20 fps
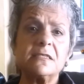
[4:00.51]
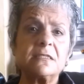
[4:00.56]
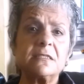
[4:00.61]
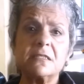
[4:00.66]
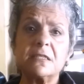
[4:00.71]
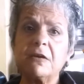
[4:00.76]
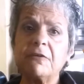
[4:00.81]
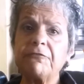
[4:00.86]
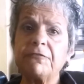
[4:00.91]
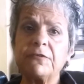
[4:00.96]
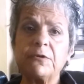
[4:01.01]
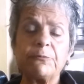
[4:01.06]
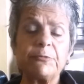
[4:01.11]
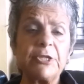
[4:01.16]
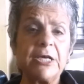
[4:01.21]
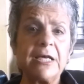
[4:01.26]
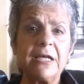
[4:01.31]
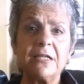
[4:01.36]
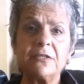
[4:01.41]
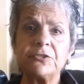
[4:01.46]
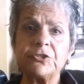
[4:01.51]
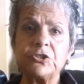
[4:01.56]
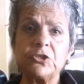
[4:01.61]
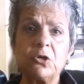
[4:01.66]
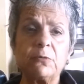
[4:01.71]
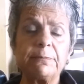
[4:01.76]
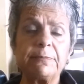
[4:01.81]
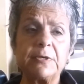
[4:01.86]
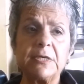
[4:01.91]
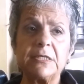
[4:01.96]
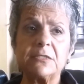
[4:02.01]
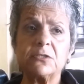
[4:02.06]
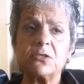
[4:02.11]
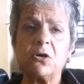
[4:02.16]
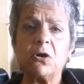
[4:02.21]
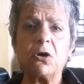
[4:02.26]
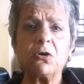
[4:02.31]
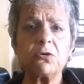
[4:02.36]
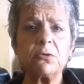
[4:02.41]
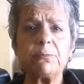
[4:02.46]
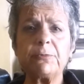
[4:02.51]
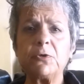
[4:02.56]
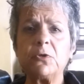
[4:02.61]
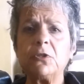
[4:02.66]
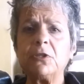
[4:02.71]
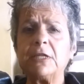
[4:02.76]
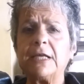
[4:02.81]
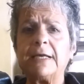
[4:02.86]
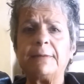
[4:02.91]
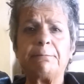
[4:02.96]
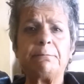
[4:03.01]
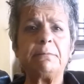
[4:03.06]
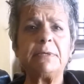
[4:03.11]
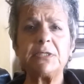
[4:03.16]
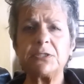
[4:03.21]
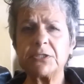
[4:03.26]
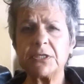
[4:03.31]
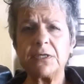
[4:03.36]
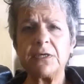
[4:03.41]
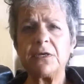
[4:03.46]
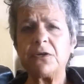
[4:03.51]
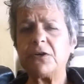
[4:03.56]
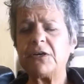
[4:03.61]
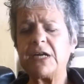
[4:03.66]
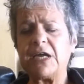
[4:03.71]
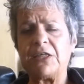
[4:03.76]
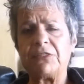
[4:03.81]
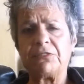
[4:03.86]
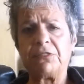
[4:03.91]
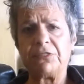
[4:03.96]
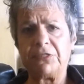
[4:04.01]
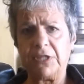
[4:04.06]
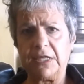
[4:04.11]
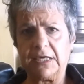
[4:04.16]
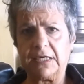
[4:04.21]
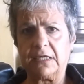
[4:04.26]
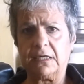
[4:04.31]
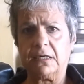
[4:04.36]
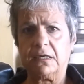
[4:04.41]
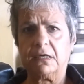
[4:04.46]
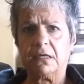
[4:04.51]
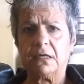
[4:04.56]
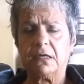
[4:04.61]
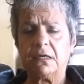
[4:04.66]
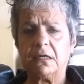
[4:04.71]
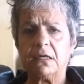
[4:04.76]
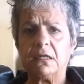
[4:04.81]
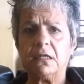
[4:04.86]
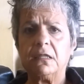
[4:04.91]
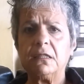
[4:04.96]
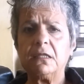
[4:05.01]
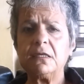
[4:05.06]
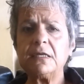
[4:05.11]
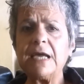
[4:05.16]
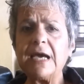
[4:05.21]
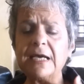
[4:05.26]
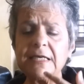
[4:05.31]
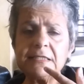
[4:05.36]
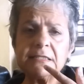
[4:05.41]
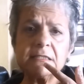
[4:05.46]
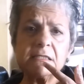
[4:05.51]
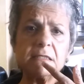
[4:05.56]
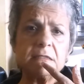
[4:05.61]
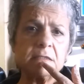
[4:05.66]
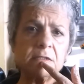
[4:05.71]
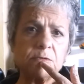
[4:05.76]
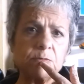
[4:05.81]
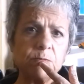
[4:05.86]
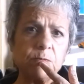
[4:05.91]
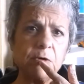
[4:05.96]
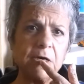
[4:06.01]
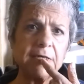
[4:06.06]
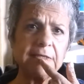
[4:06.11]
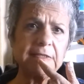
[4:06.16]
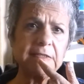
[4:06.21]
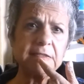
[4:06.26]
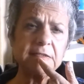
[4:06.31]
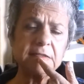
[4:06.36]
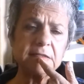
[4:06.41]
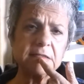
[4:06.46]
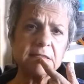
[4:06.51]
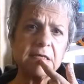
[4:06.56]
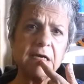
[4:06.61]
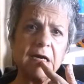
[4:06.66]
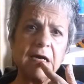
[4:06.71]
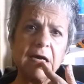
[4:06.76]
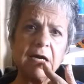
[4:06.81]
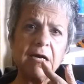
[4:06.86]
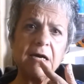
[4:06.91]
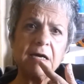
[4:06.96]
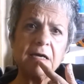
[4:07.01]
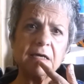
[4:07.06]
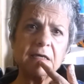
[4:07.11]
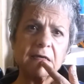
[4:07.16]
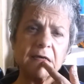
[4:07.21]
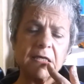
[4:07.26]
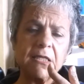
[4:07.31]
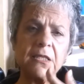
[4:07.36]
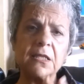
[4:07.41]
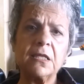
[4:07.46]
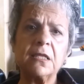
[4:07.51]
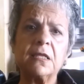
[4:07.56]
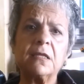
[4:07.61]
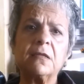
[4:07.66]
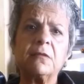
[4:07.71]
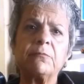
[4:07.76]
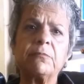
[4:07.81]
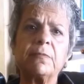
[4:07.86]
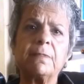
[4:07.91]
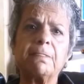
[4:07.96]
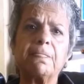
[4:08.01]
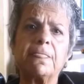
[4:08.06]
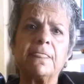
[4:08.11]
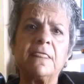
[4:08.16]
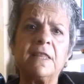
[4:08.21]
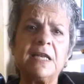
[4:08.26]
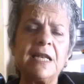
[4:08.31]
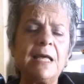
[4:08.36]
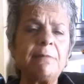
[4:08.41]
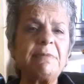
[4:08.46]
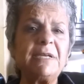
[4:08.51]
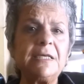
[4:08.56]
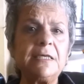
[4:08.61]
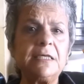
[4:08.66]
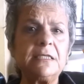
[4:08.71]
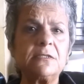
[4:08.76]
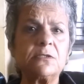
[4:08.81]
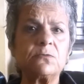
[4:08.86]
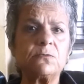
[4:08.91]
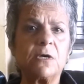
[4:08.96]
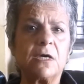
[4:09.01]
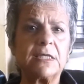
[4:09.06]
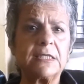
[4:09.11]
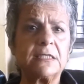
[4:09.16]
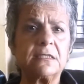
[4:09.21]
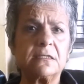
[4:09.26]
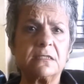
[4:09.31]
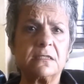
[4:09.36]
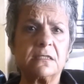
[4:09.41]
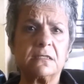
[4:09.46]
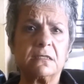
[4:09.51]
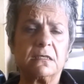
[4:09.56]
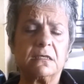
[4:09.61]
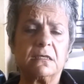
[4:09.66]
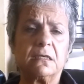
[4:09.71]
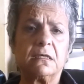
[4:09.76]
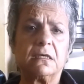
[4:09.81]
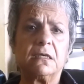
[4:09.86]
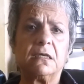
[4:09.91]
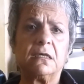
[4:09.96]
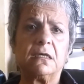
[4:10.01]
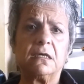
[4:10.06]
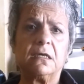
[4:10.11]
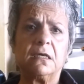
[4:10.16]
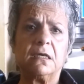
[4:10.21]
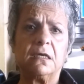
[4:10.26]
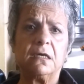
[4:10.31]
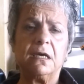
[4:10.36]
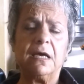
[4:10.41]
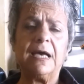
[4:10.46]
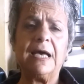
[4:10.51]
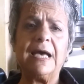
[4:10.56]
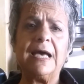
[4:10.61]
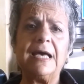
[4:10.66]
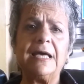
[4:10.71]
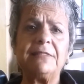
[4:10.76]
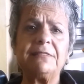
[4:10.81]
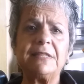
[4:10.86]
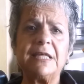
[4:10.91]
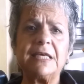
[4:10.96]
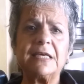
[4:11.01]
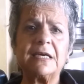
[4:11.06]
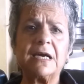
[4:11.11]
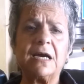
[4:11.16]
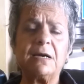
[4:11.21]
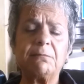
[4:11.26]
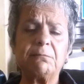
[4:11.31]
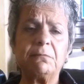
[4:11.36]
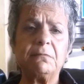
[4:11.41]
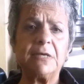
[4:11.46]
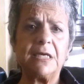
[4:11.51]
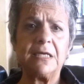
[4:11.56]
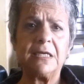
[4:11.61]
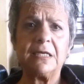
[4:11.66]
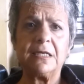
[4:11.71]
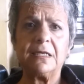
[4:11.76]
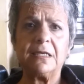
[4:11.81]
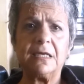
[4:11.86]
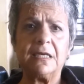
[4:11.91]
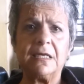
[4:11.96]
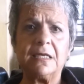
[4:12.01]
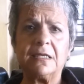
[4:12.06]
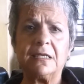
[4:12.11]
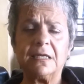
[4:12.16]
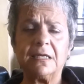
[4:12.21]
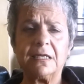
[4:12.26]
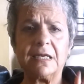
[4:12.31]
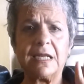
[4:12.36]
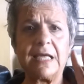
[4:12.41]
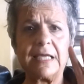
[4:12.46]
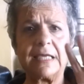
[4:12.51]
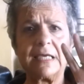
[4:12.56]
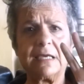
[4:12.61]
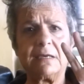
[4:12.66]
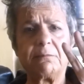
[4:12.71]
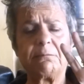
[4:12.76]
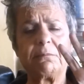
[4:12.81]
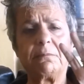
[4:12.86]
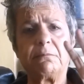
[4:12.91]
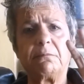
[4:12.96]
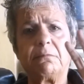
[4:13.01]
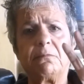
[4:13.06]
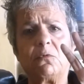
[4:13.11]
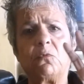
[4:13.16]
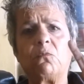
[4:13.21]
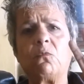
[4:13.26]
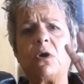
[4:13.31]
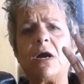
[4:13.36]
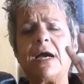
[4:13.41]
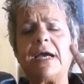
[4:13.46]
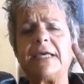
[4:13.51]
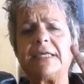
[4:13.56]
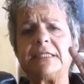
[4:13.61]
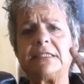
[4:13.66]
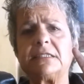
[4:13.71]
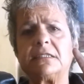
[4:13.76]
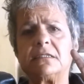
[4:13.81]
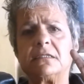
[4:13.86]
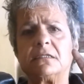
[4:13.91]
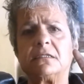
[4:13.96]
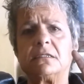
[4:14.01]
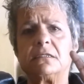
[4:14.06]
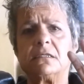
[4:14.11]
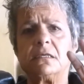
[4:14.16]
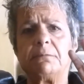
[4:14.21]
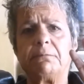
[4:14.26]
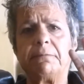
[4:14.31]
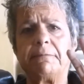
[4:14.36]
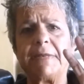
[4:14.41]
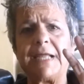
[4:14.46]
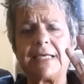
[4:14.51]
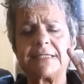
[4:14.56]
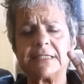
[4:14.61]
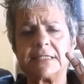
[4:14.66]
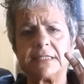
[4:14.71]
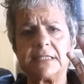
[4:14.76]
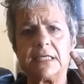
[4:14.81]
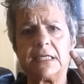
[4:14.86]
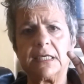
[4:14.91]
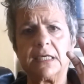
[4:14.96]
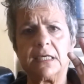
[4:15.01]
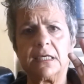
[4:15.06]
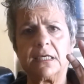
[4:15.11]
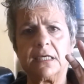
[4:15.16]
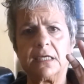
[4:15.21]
the stuff from the health shop is horrible and bitter and thick. The nicest ones are the Lebanese ones, and they come in like a white plastic